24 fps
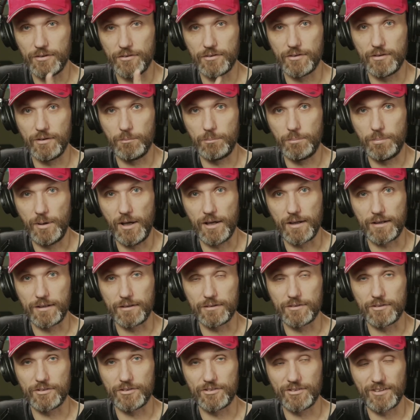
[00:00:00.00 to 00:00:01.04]
is the
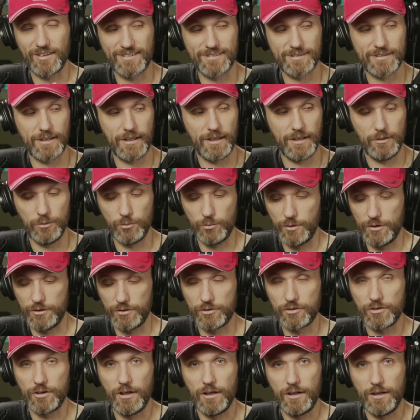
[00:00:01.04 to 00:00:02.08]
Pocket 6K,
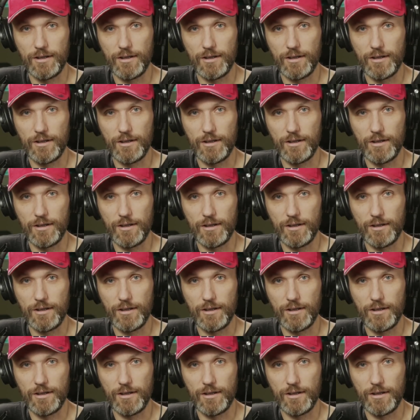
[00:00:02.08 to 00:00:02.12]
which